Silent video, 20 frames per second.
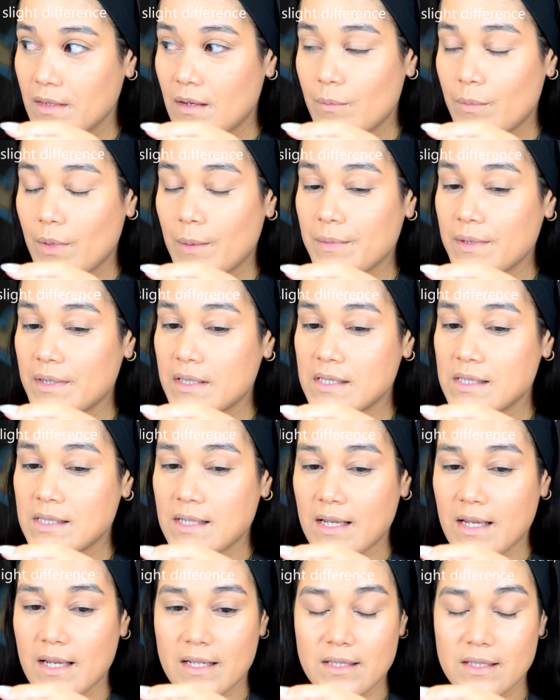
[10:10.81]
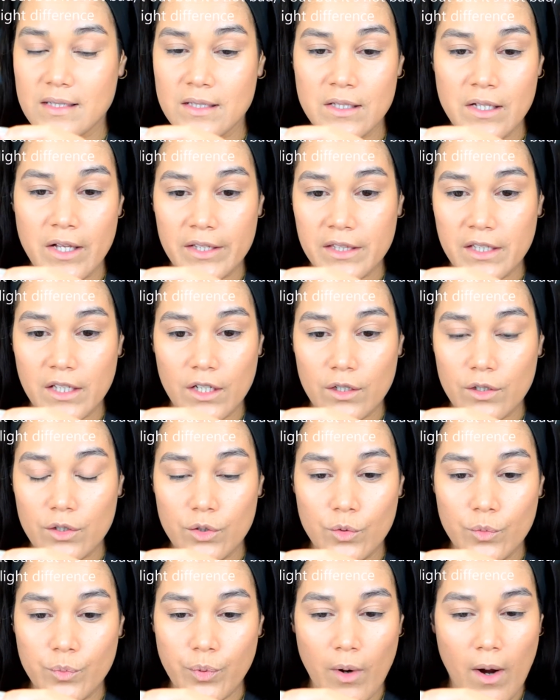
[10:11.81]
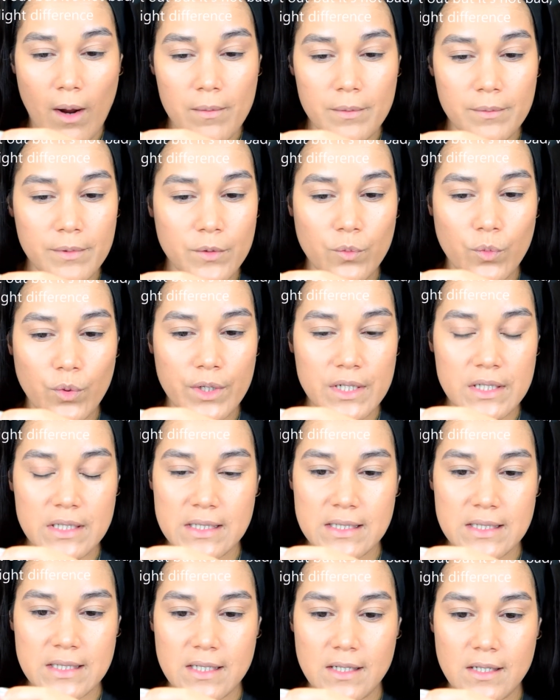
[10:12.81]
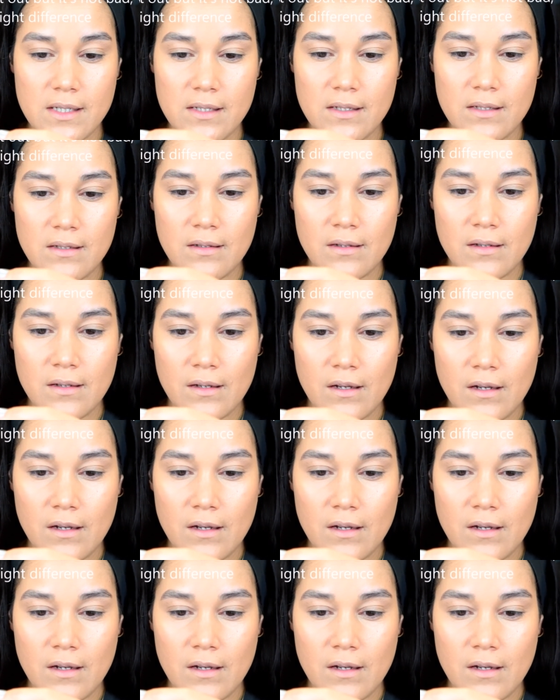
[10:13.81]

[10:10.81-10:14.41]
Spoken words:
But I'm going to say it's nothing you probably wouldn't see